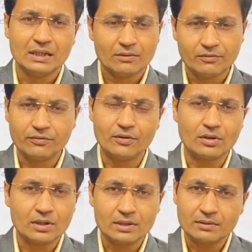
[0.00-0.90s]

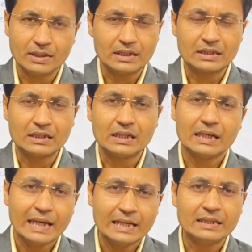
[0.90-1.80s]
for
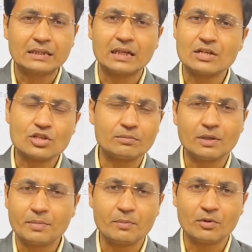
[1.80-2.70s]
the elite class of the
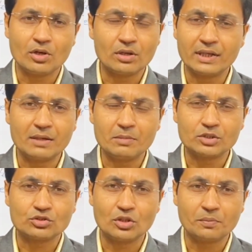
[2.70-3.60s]
people, or there
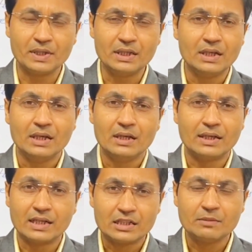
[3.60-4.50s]
must not be
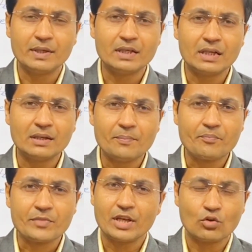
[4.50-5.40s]
detrimental
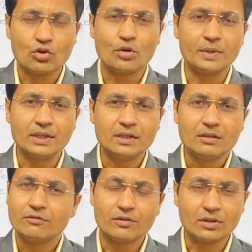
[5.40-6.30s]
economy
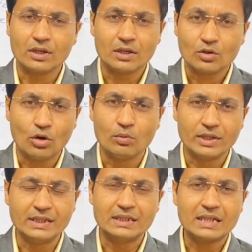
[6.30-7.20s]
for the common
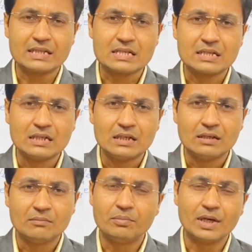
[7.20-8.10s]
interest,
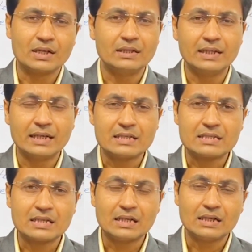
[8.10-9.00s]
but there is
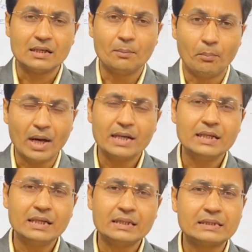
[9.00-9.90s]
the
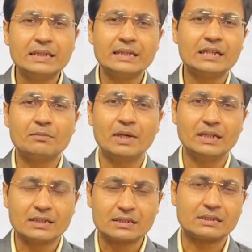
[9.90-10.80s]
binary created by
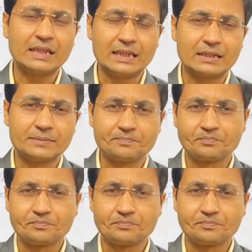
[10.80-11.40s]
the state